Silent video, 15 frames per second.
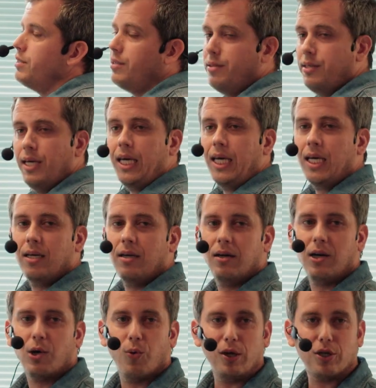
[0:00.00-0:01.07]
The
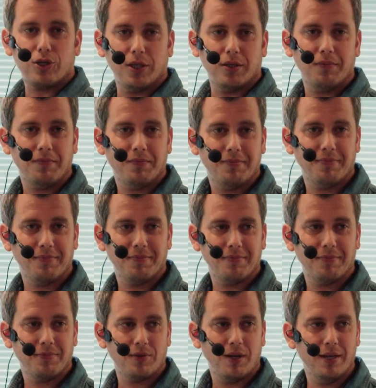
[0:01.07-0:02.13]
question,
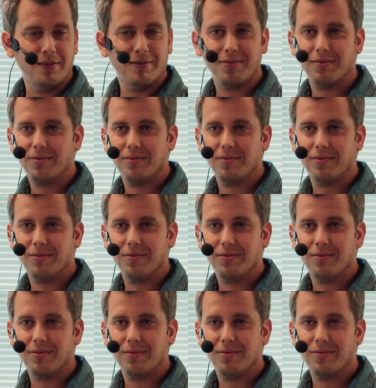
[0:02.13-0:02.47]
right?